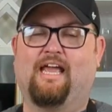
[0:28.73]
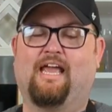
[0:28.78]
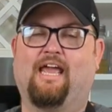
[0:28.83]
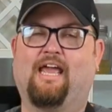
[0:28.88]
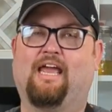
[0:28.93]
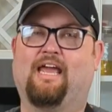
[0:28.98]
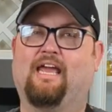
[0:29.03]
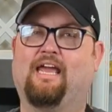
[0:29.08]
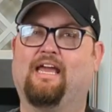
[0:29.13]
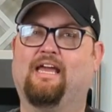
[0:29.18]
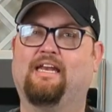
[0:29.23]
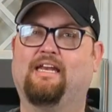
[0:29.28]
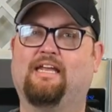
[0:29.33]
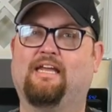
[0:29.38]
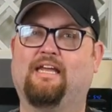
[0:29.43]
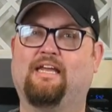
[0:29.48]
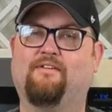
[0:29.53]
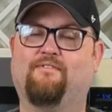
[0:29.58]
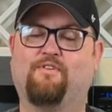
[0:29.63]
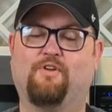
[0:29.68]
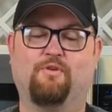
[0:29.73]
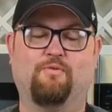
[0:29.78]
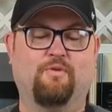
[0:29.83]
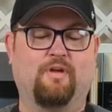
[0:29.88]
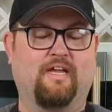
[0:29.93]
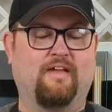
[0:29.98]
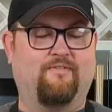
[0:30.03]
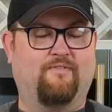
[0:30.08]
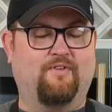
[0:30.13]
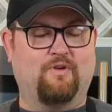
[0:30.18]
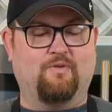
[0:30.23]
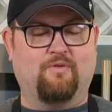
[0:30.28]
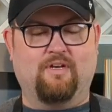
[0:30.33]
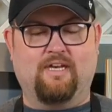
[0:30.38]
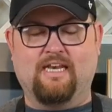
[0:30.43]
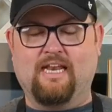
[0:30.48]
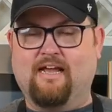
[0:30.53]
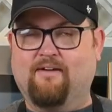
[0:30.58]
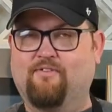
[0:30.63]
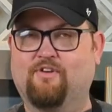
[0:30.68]
And if you
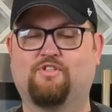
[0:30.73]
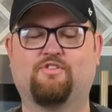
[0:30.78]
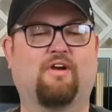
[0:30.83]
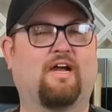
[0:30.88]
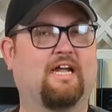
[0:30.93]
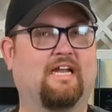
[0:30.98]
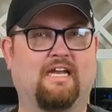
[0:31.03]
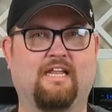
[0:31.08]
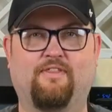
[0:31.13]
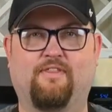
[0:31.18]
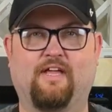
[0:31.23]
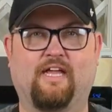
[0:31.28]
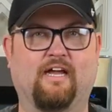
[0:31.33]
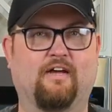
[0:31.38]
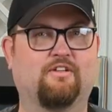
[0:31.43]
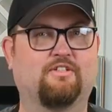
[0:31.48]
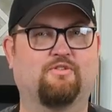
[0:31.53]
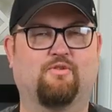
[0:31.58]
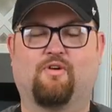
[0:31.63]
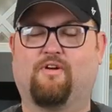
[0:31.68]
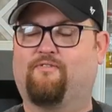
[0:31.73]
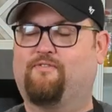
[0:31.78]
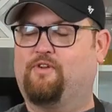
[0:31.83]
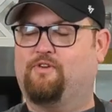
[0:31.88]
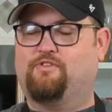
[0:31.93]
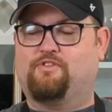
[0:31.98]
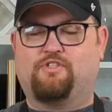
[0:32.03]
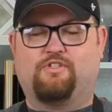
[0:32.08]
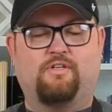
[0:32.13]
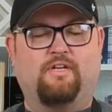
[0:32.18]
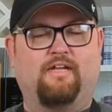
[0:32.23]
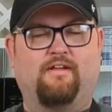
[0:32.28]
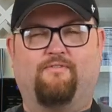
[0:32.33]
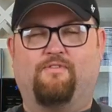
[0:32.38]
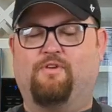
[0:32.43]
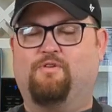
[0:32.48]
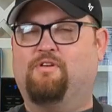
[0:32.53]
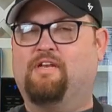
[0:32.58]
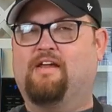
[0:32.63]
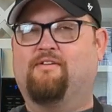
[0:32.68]
never try anything else, or if
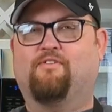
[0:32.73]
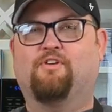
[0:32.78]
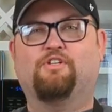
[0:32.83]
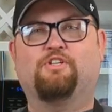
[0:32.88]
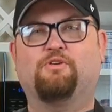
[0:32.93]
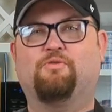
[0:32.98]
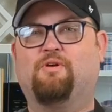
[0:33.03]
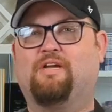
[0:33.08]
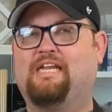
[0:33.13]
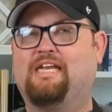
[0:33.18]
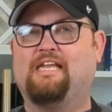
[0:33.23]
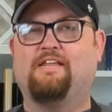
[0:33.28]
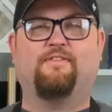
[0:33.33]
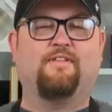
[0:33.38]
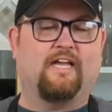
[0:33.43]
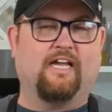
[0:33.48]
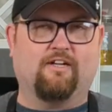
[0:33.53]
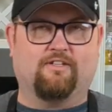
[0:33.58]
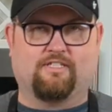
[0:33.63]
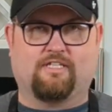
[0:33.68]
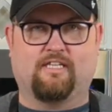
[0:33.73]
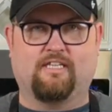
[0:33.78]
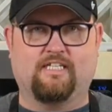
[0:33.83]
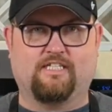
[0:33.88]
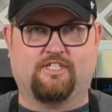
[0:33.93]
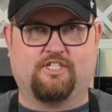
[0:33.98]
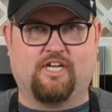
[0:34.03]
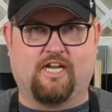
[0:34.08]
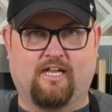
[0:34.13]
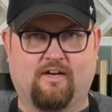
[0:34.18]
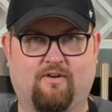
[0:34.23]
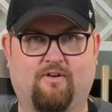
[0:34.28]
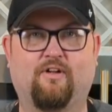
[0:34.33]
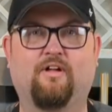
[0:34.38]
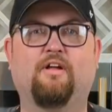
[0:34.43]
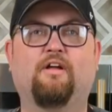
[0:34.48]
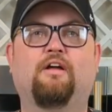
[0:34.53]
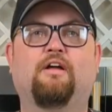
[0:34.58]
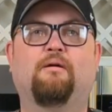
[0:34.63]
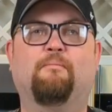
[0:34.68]
you never do anything else on this channel,
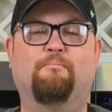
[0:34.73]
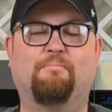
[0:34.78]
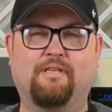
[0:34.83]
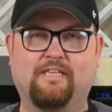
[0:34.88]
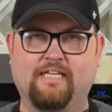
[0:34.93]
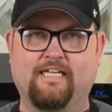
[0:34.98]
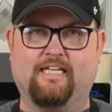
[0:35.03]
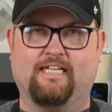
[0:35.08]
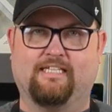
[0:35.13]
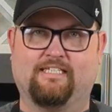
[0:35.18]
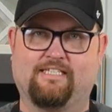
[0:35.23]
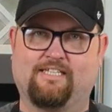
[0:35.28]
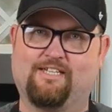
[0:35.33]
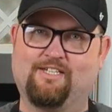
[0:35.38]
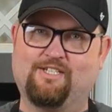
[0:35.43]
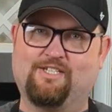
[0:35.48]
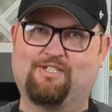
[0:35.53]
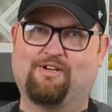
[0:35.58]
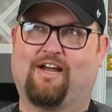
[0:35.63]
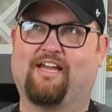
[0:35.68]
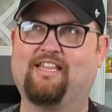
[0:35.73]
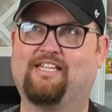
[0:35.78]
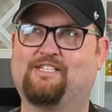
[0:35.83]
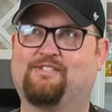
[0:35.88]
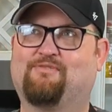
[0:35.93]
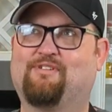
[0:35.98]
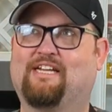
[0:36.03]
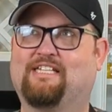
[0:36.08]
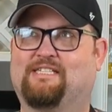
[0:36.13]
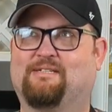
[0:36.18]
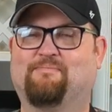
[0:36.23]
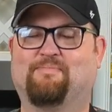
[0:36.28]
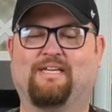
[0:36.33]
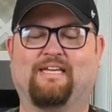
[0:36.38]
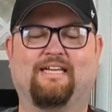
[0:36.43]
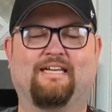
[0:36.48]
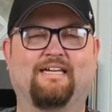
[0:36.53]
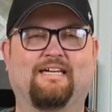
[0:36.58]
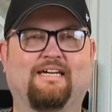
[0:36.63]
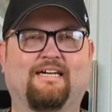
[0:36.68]
please try this
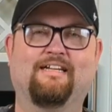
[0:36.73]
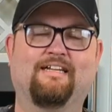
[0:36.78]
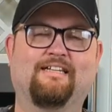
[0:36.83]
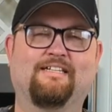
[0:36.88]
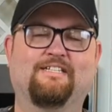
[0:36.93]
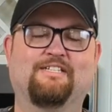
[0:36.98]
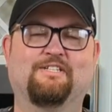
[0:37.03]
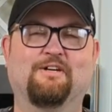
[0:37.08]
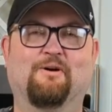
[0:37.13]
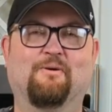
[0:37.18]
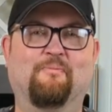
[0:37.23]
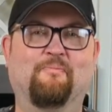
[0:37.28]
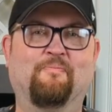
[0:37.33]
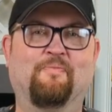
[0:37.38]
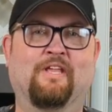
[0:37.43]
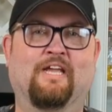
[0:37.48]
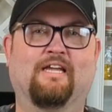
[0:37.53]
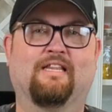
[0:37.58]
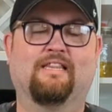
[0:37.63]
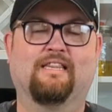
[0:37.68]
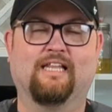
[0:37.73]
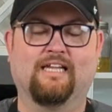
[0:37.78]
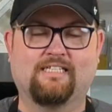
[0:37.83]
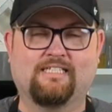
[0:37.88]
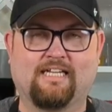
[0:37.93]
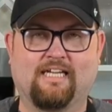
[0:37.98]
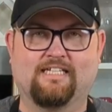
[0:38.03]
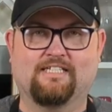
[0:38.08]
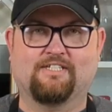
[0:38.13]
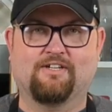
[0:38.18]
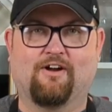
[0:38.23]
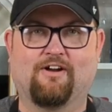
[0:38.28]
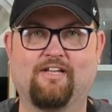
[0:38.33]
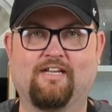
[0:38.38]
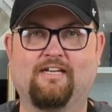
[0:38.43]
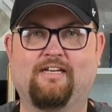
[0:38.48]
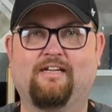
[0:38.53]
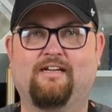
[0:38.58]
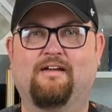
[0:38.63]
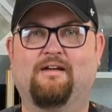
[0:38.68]
recipe. So let's get
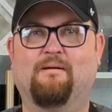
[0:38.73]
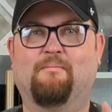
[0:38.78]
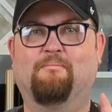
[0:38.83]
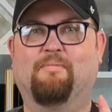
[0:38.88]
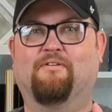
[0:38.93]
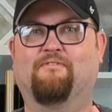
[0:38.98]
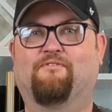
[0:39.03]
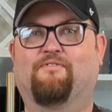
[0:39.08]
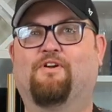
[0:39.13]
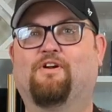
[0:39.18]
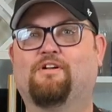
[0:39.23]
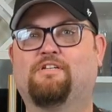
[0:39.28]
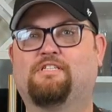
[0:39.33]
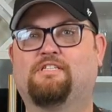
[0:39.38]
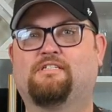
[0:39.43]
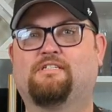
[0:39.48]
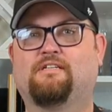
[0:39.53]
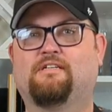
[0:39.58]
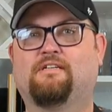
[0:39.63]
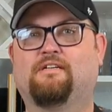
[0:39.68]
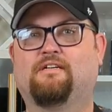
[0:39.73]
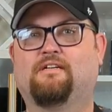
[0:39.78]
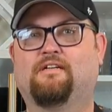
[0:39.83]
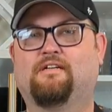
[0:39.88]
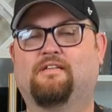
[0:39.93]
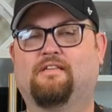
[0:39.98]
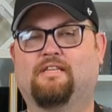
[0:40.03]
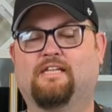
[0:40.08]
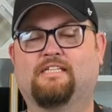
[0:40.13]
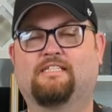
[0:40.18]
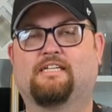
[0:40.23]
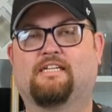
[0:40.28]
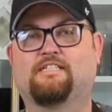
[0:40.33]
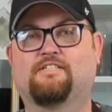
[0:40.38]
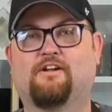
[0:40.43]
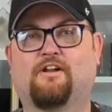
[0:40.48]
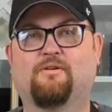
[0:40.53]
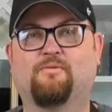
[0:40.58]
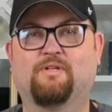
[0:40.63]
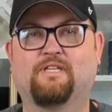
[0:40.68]
started. But first, let's get
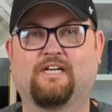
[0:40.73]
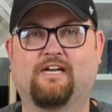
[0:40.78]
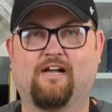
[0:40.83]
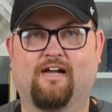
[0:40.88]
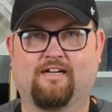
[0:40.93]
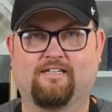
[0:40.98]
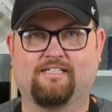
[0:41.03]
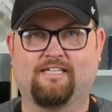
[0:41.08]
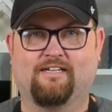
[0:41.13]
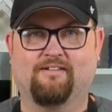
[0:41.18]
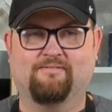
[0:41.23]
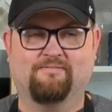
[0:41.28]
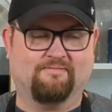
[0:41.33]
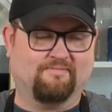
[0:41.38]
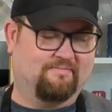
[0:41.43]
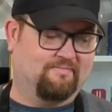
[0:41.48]
started with the cocktail.